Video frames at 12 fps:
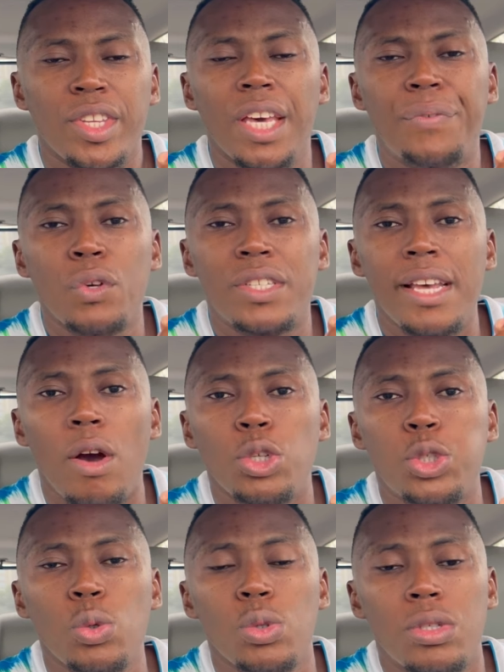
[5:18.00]
If you sell
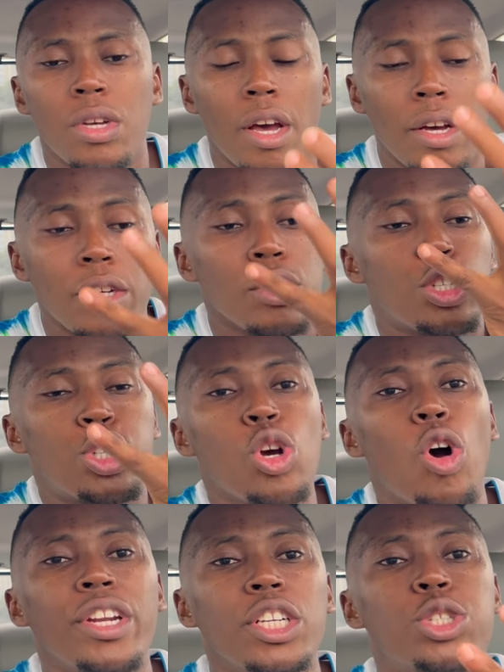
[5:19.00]
shoes,
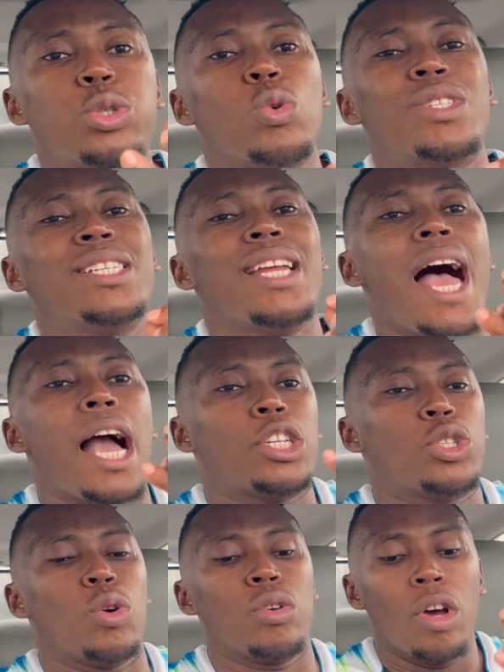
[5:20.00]
show the shoes in
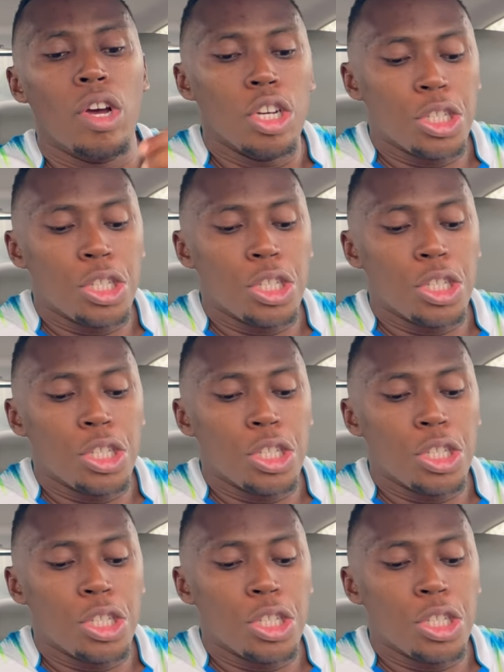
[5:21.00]
action